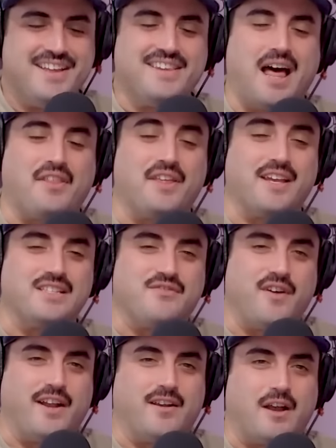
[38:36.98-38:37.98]
Nothing is
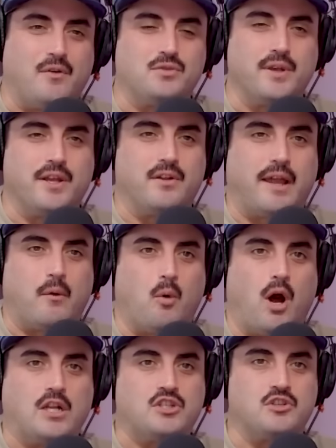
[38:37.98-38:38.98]
funnier. I wish we could like
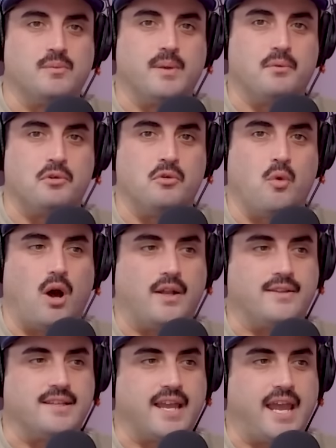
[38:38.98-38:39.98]
watch two people who
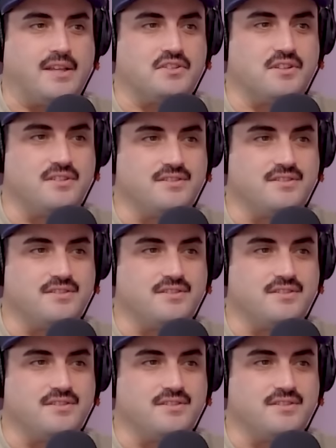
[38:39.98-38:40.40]
wanted to cancel.